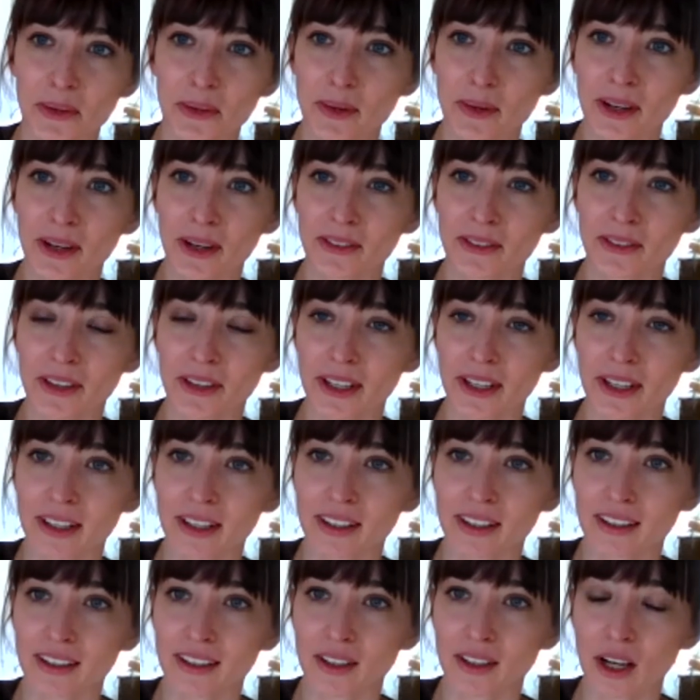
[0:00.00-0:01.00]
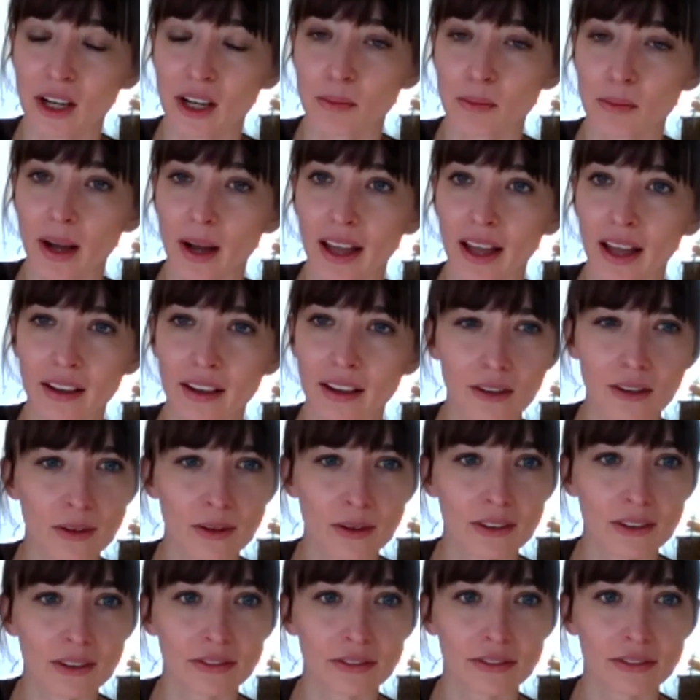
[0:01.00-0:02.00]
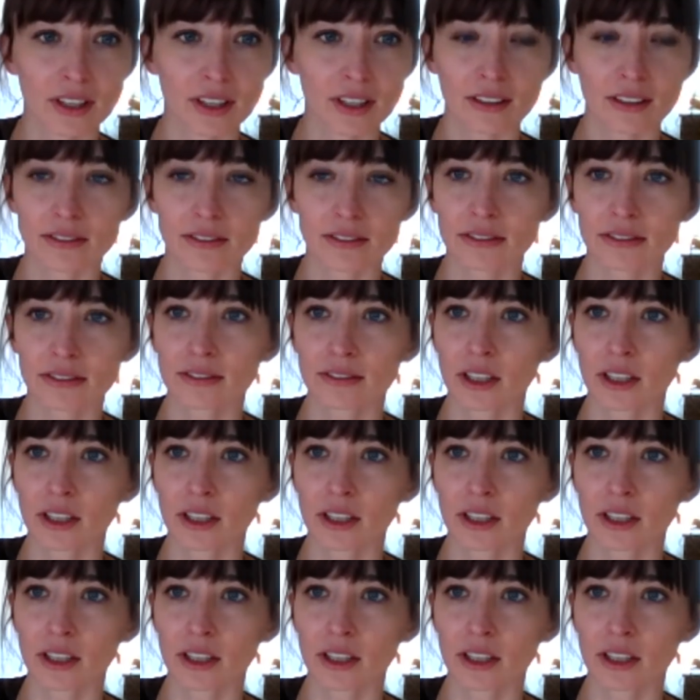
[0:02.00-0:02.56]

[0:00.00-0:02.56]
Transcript: bit of a bio of